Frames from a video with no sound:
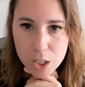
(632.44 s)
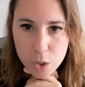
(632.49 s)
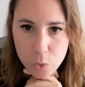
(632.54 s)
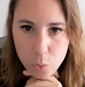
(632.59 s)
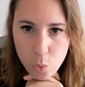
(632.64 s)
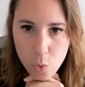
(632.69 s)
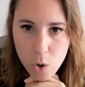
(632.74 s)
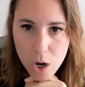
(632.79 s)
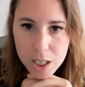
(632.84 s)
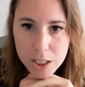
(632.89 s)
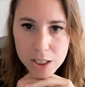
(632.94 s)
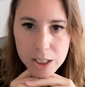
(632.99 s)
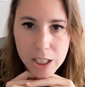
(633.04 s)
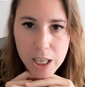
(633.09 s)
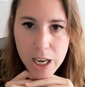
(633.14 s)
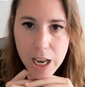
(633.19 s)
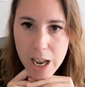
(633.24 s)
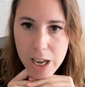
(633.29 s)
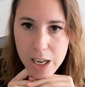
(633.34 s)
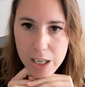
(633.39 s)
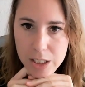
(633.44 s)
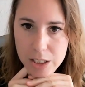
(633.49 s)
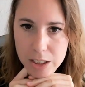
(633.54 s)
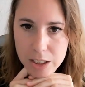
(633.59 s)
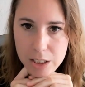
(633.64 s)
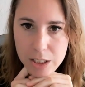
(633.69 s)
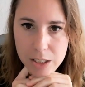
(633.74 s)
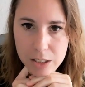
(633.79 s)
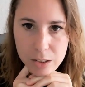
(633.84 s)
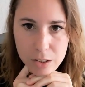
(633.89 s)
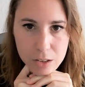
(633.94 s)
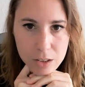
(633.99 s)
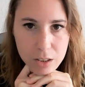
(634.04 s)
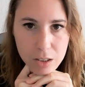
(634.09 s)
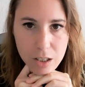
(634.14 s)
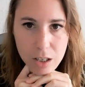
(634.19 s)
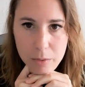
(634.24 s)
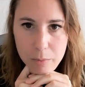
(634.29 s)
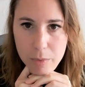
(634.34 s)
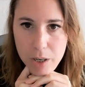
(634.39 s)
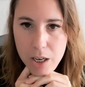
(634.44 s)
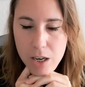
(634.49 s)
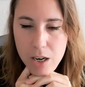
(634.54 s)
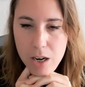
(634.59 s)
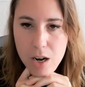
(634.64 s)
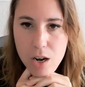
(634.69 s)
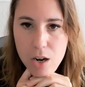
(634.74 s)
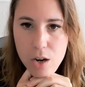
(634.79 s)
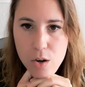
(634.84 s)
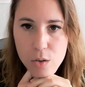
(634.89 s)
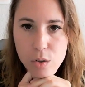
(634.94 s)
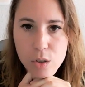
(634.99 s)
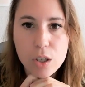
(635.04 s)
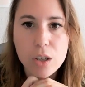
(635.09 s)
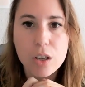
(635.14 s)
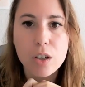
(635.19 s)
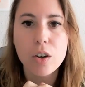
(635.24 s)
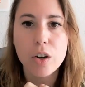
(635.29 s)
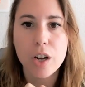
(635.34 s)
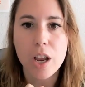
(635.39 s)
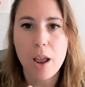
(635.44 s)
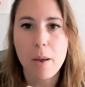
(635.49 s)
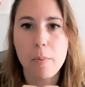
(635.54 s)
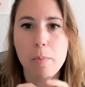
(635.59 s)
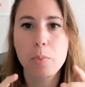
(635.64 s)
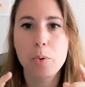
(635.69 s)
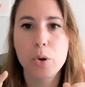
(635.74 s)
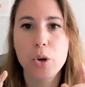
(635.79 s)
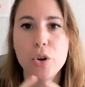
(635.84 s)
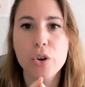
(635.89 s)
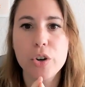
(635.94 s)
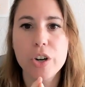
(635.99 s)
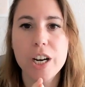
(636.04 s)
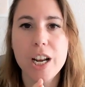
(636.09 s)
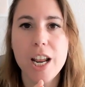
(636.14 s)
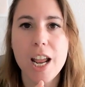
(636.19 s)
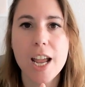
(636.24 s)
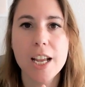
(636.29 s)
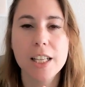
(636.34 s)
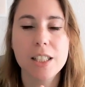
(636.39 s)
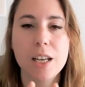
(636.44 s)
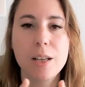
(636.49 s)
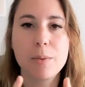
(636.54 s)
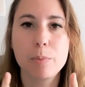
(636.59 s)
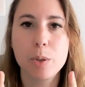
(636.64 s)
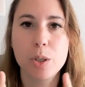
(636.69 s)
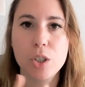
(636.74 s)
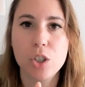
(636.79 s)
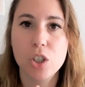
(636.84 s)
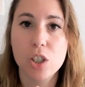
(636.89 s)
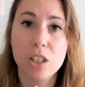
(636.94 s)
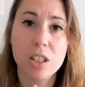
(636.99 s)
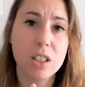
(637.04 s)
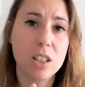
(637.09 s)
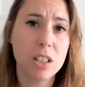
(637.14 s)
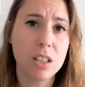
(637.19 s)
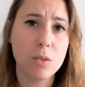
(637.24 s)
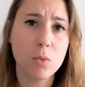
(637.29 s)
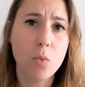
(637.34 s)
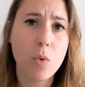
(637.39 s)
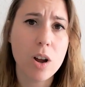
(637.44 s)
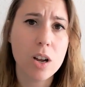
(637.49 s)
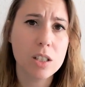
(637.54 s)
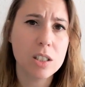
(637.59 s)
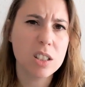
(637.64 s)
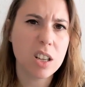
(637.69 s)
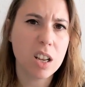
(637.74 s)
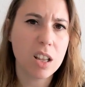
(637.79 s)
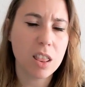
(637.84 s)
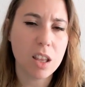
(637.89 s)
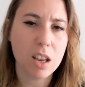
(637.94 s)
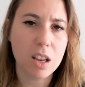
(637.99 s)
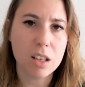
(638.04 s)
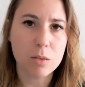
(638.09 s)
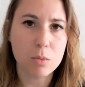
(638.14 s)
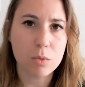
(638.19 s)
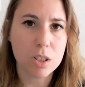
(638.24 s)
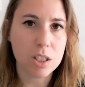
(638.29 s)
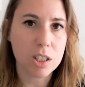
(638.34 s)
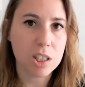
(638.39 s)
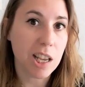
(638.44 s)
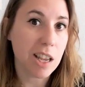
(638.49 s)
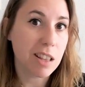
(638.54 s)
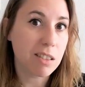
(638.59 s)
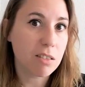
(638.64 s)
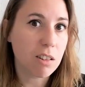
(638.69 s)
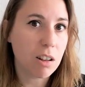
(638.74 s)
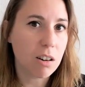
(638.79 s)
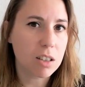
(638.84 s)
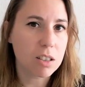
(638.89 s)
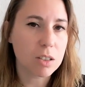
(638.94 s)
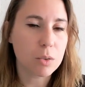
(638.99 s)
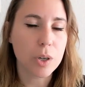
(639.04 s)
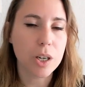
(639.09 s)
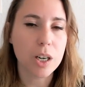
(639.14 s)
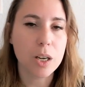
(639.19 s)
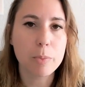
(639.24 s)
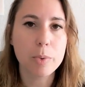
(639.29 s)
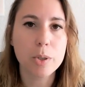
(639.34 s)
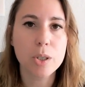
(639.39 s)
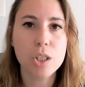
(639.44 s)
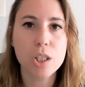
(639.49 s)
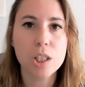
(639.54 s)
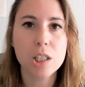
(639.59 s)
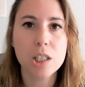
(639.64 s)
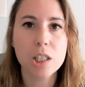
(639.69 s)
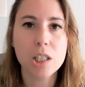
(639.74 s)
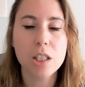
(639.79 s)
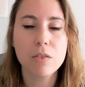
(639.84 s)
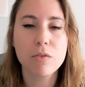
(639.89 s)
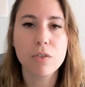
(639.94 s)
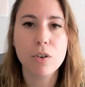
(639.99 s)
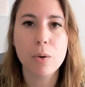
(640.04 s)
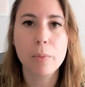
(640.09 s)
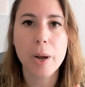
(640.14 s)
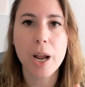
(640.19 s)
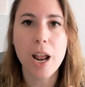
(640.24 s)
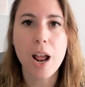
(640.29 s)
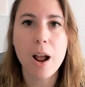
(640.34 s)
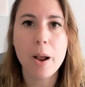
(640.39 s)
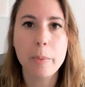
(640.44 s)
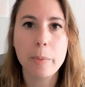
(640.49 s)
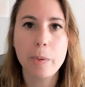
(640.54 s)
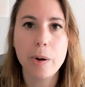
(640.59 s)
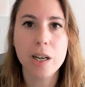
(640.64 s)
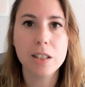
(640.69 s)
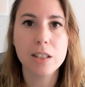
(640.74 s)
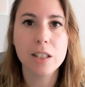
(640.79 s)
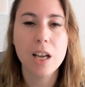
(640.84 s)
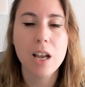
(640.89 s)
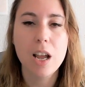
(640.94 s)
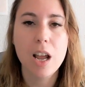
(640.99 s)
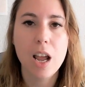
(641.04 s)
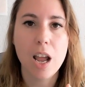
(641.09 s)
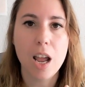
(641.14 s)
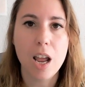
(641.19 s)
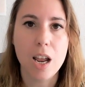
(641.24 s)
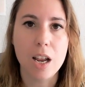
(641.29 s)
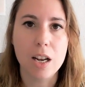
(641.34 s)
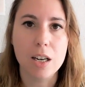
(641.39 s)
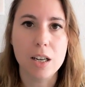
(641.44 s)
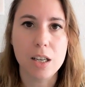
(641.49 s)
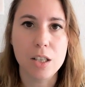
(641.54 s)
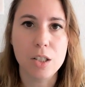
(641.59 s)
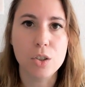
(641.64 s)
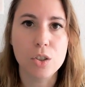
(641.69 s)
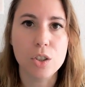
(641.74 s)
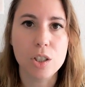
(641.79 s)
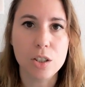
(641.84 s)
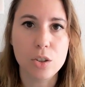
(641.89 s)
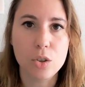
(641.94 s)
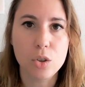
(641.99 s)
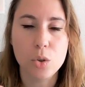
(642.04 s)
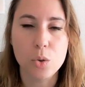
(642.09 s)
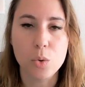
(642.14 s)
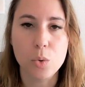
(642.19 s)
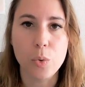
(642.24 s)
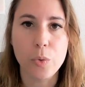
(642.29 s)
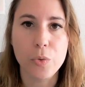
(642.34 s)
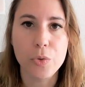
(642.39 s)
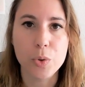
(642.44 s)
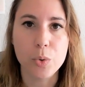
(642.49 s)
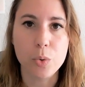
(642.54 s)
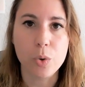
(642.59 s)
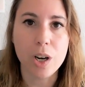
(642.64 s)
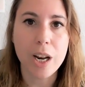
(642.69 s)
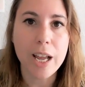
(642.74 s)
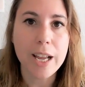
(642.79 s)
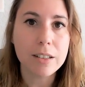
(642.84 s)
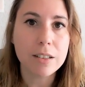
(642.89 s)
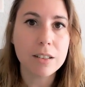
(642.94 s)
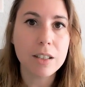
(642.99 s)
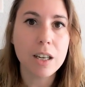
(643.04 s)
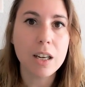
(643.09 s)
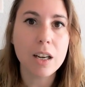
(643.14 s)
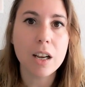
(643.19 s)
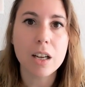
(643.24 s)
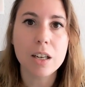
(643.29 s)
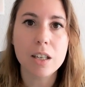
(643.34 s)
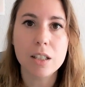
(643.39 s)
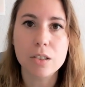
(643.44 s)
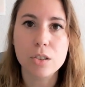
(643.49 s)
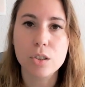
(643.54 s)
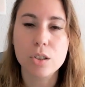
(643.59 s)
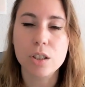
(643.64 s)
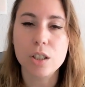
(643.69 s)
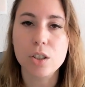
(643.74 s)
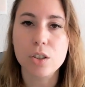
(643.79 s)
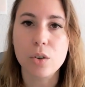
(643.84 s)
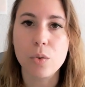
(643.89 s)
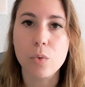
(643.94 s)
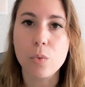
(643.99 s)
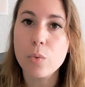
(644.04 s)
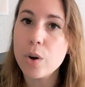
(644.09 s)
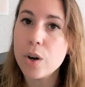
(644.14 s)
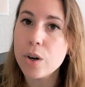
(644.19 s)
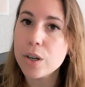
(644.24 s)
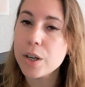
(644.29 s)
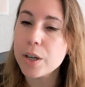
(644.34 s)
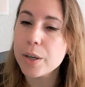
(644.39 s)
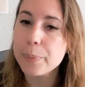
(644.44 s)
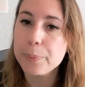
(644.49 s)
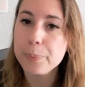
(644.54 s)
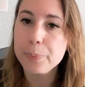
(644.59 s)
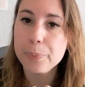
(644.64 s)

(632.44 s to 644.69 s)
What else? Looking at my notes. Okay, Procreate, I purchased it once. I think it was $10 when I purchased it for my iPad, and I use it to do lettering and illustration work.